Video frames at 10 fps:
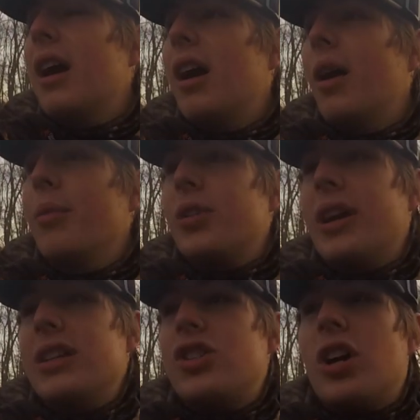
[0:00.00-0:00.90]
um, so I
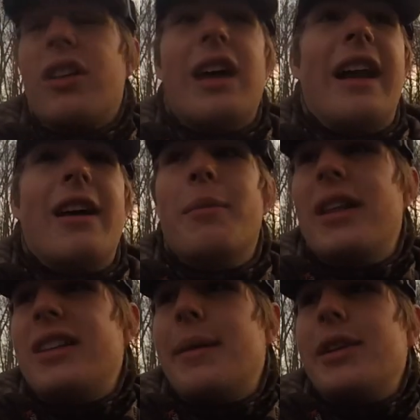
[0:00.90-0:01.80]
had to shuck that out. And
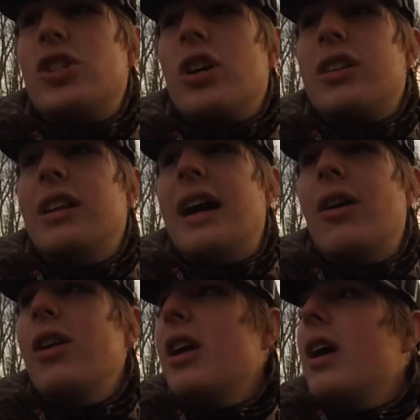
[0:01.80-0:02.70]
by the time I shucked it
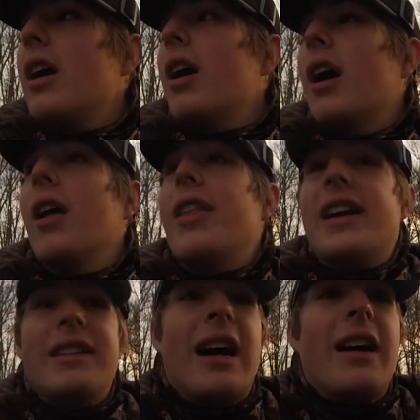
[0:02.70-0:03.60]
out, uh, they
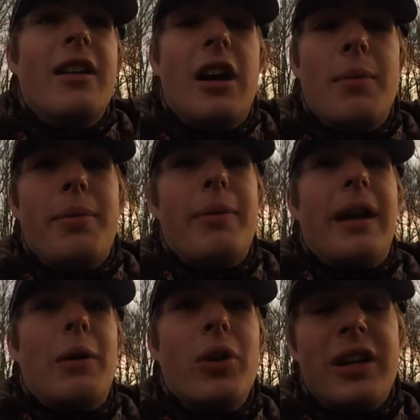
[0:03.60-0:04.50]
had gotten up,
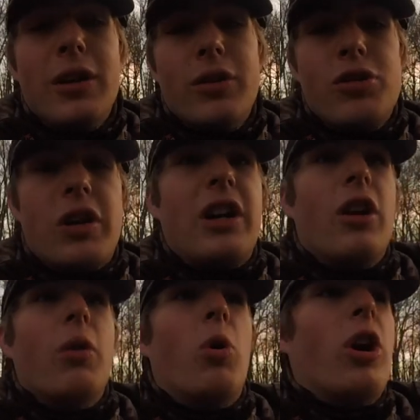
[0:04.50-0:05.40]
and I would have killed the drake
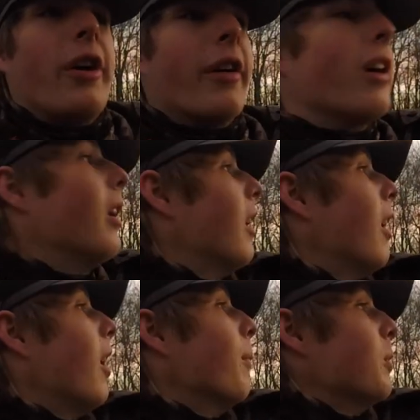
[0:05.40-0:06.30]
on the water.
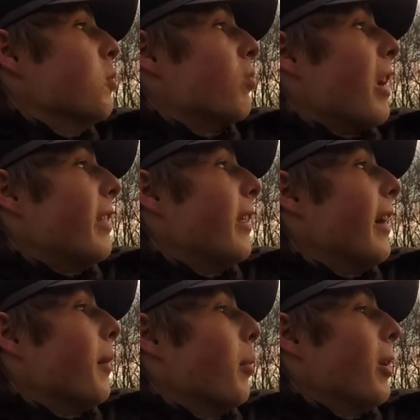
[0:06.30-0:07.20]
Um, he was right
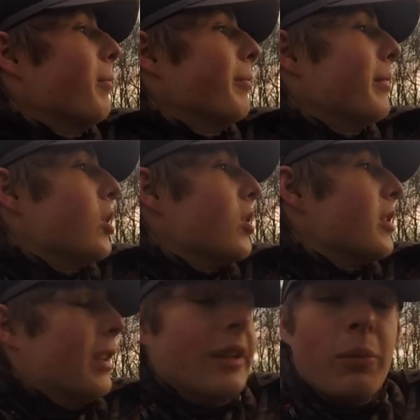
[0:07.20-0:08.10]
there, but
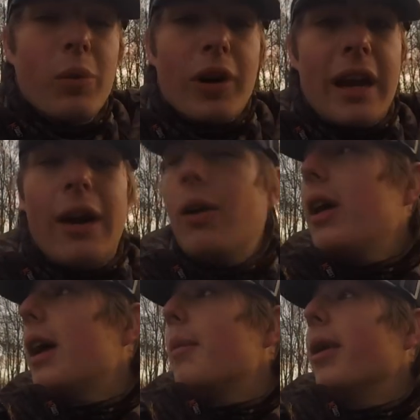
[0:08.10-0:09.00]
just didn't work out.
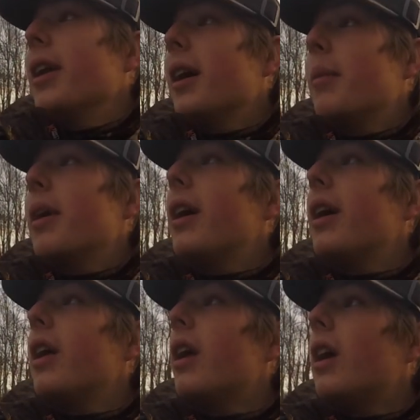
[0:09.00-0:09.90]
But oh
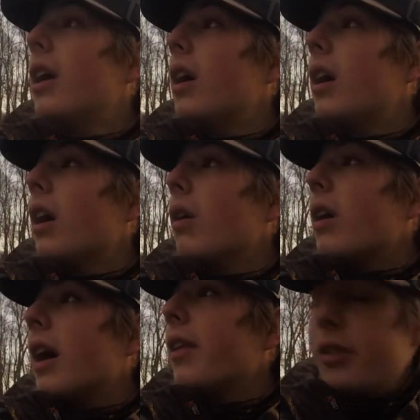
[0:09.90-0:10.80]
God,